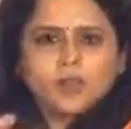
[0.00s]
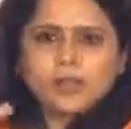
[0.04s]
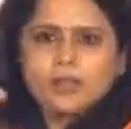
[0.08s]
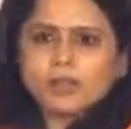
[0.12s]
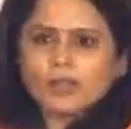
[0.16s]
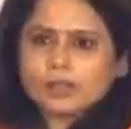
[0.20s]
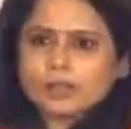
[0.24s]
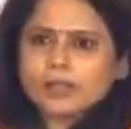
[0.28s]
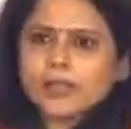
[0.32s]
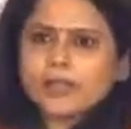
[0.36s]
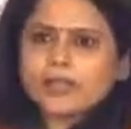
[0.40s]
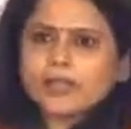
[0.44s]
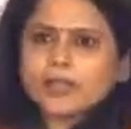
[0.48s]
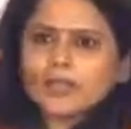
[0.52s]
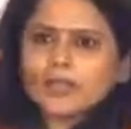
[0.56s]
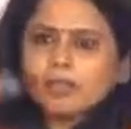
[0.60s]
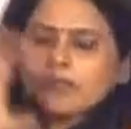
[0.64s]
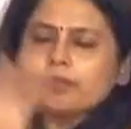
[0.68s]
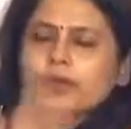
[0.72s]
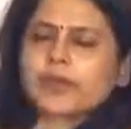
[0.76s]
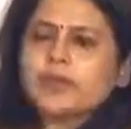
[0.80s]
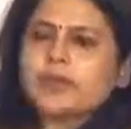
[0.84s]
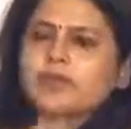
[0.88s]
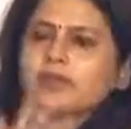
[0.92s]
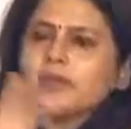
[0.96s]
So that's a
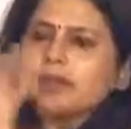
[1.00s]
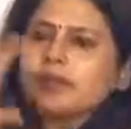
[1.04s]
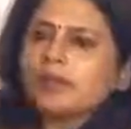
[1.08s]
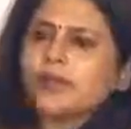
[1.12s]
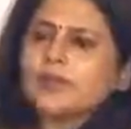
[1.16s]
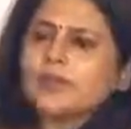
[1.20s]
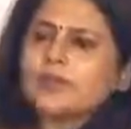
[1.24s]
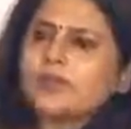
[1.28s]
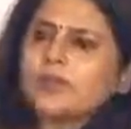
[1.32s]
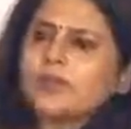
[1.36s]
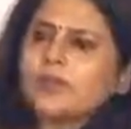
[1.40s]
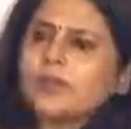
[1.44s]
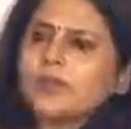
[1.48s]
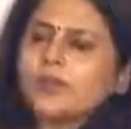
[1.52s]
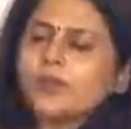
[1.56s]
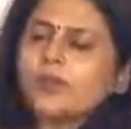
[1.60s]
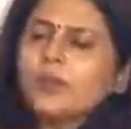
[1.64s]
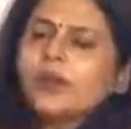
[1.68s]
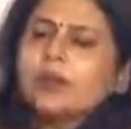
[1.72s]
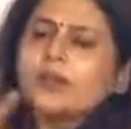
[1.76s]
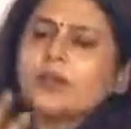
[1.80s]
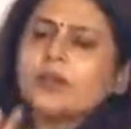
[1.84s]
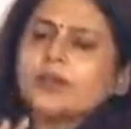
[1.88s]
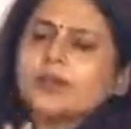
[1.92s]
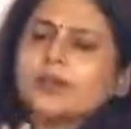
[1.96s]
very, very,
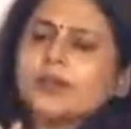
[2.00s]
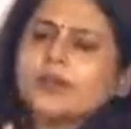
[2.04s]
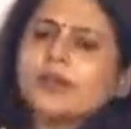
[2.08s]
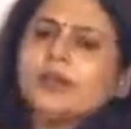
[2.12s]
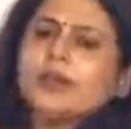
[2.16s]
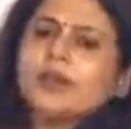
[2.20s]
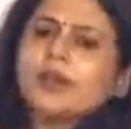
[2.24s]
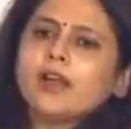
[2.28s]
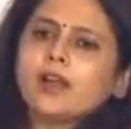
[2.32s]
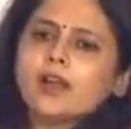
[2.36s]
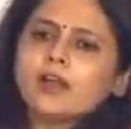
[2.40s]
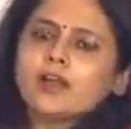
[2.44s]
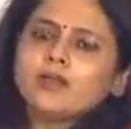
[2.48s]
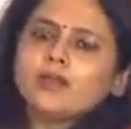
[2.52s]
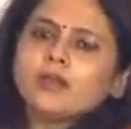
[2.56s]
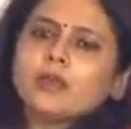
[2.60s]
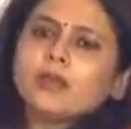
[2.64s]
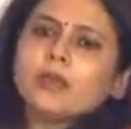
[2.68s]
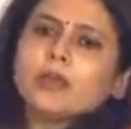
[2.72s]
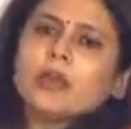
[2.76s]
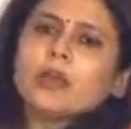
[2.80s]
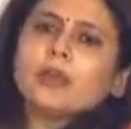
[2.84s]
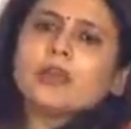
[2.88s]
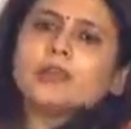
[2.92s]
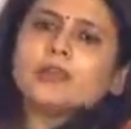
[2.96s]
in a large
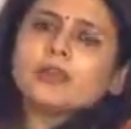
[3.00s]
format,